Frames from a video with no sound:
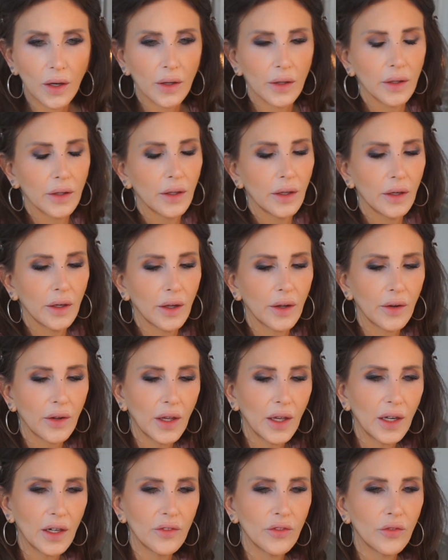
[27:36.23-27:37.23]
you know,
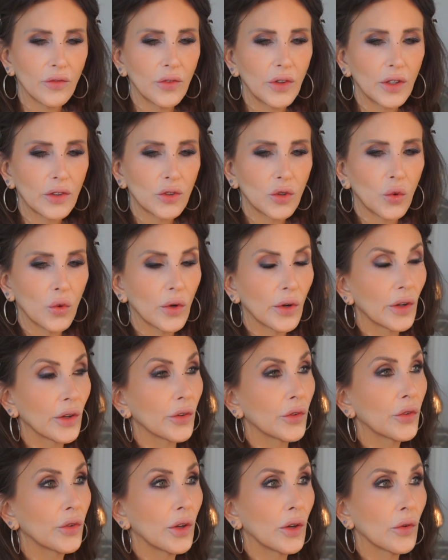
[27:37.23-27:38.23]
kind of a
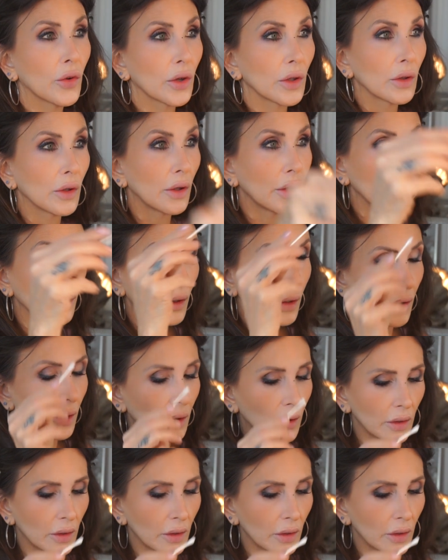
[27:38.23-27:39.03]
Victoria's Secret look.